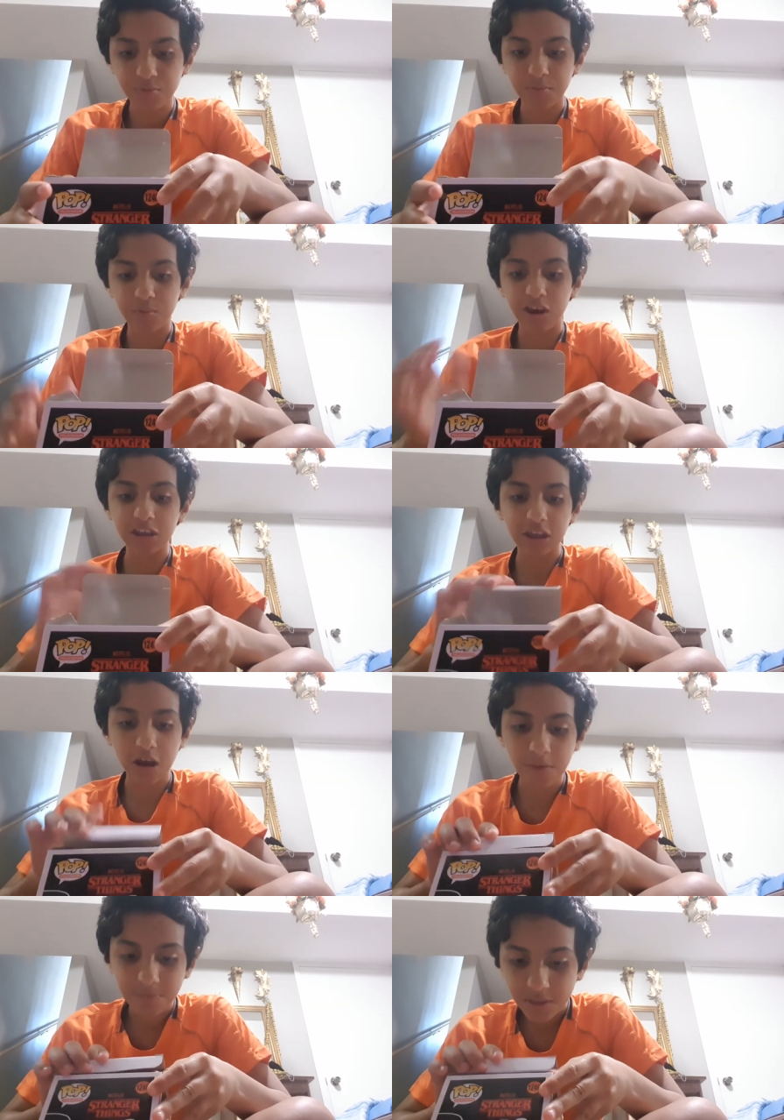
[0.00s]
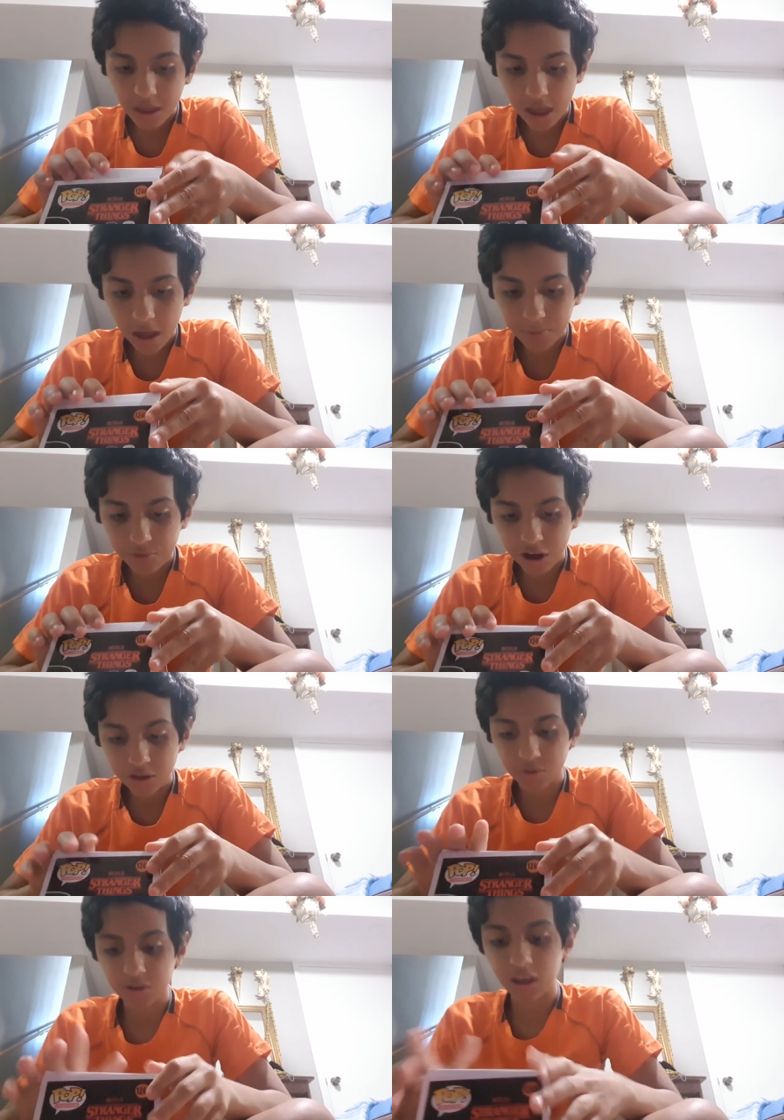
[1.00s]
right now I'm trying
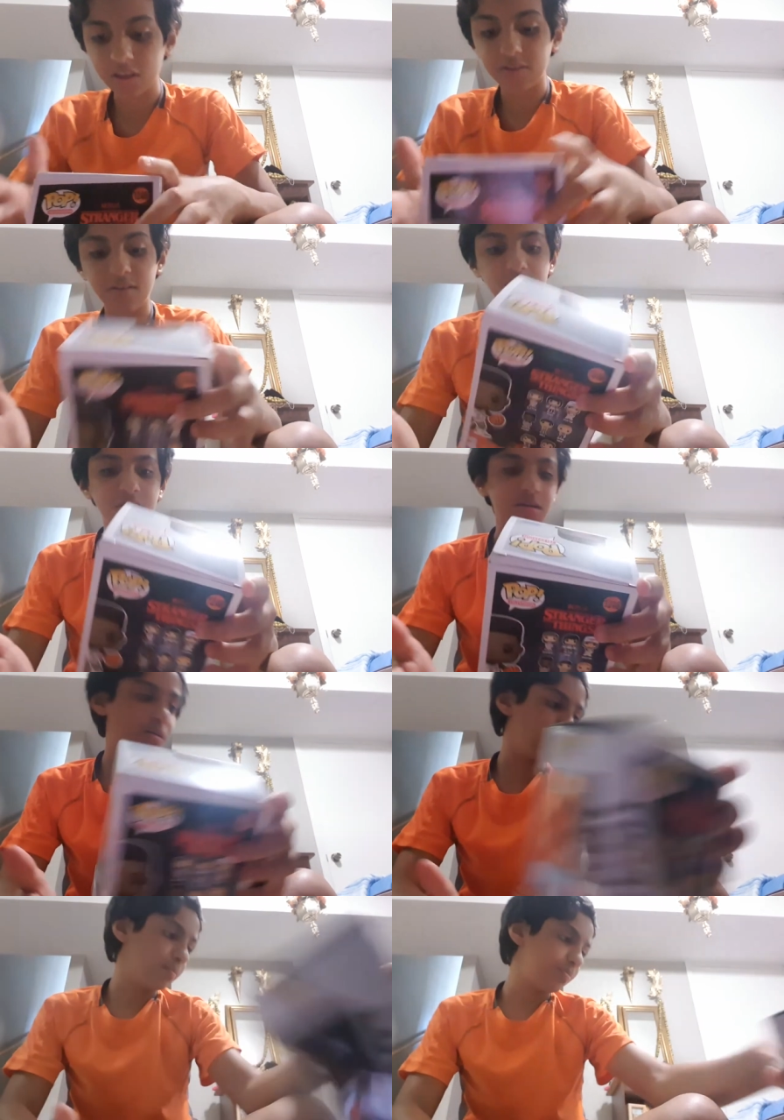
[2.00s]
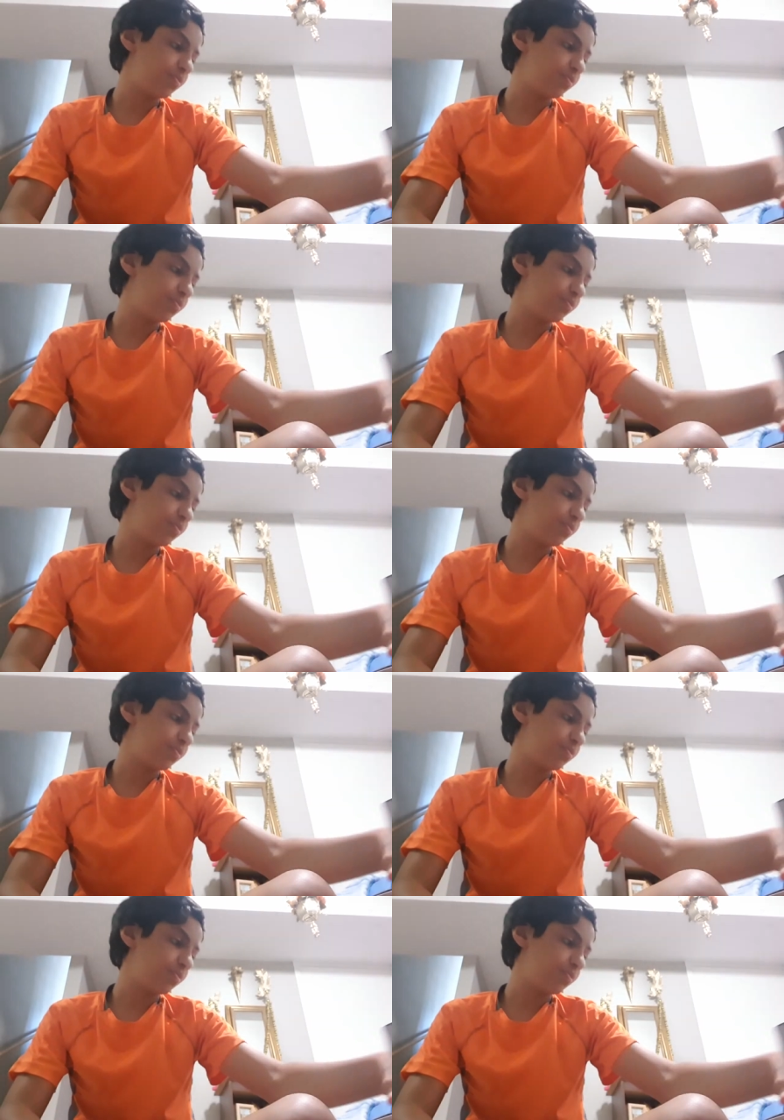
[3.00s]
to get um